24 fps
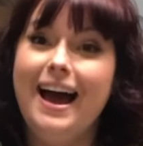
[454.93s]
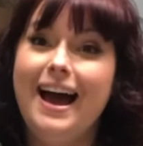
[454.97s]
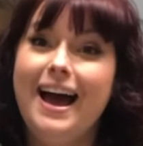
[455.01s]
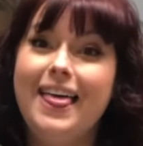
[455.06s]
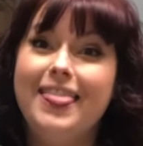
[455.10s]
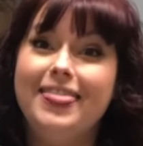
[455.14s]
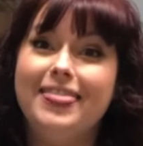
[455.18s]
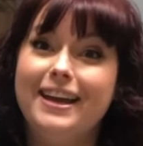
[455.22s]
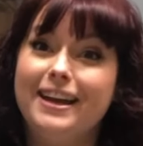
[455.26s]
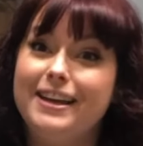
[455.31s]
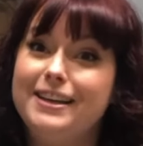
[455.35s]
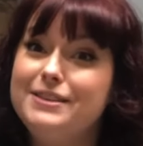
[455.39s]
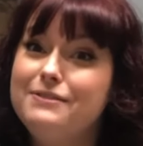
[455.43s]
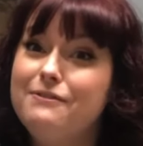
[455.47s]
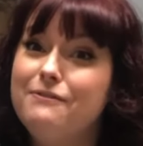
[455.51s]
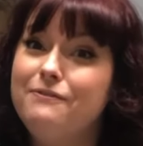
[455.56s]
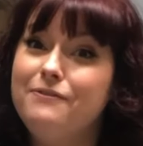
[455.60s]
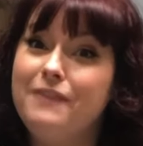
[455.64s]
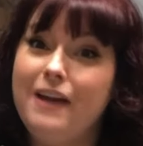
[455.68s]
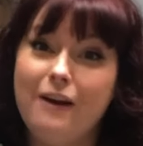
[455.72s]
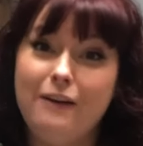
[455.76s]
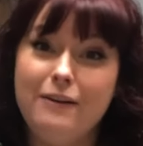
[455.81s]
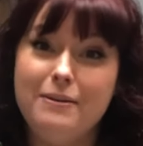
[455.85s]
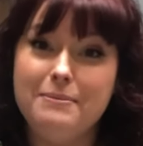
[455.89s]
Thanks
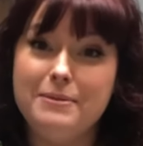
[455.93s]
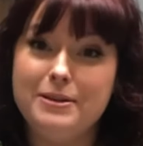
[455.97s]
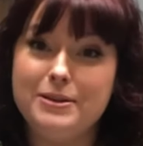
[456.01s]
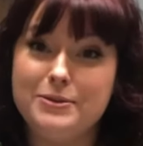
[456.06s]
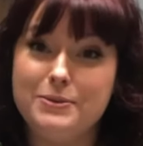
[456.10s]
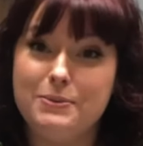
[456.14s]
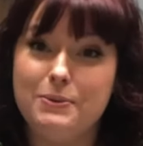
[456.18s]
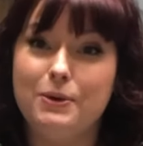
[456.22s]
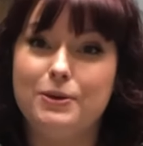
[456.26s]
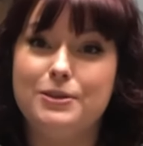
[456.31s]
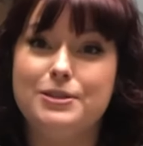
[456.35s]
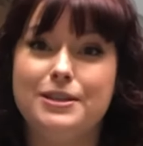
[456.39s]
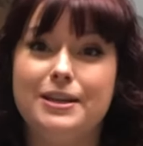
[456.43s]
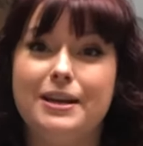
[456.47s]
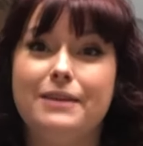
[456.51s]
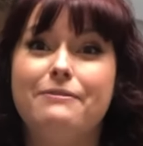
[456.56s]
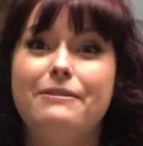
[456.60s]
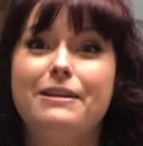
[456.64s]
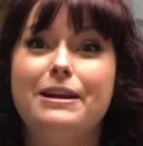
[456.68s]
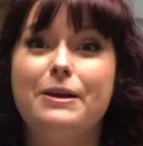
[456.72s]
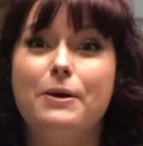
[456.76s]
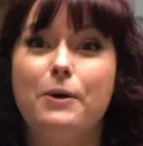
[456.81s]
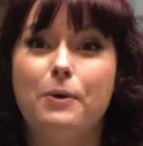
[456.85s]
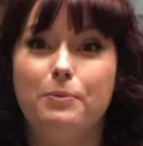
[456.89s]
very much for watching. I
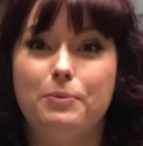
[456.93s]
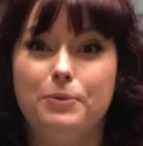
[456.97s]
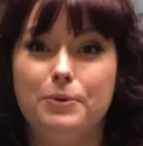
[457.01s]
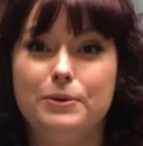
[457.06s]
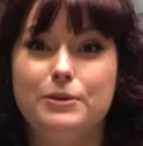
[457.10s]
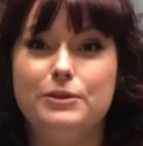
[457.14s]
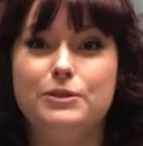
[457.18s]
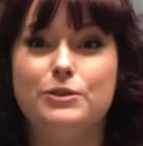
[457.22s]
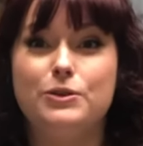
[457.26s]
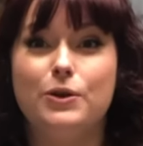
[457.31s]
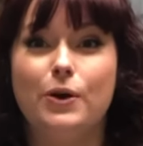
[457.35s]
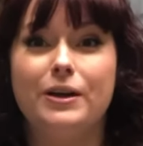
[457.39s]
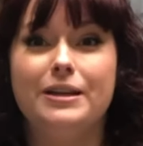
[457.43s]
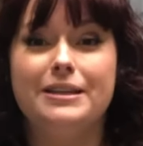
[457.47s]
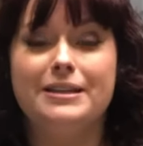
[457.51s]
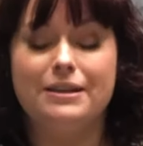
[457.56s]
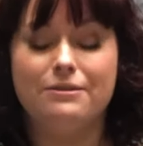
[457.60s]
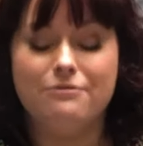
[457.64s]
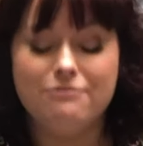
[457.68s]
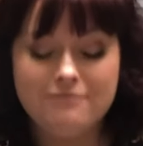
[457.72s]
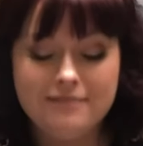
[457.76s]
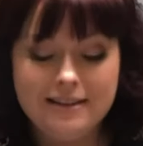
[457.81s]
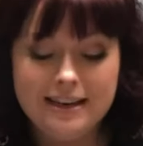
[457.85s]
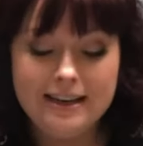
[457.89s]
really hope you enjoyed, and I
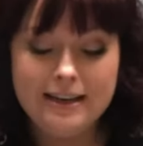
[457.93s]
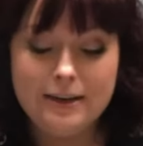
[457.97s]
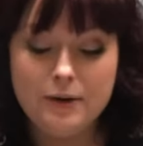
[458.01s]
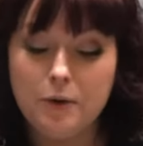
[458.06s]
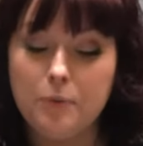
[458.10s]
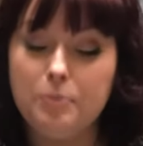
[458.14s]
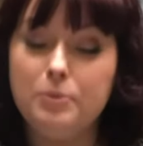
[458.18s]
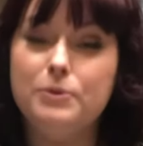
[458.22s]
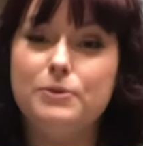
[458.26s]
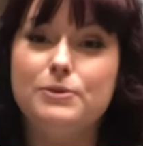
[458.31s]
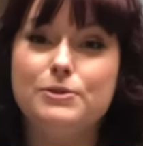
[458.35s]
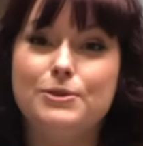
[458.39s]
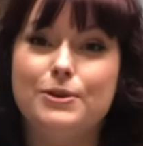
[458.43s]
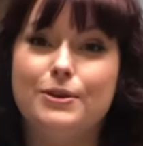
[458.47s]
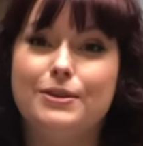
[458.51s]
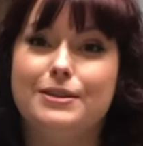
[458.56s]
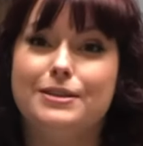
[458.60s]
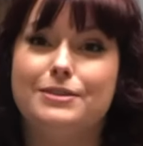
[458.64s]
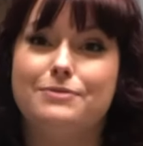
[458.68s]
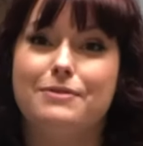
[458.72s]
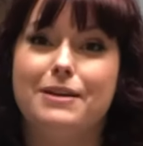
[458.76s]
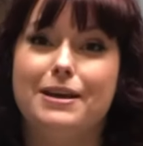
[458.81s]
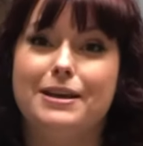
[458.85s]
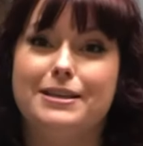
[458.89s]
really hope you enjoy this
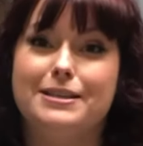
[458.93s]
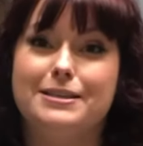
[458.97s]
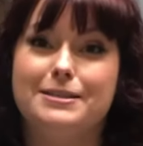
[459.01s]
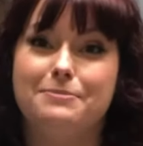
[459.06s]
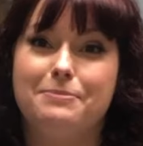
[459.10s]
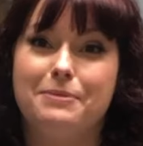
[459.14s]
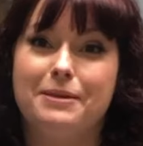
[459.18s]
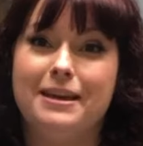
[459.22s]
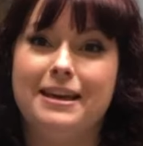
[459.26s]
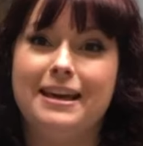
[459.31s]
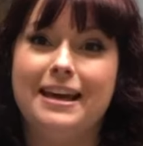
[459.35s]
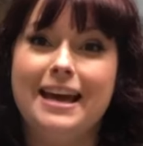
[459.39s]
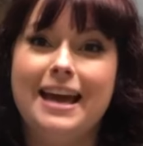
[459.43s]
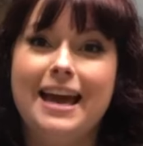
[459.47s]
recipe.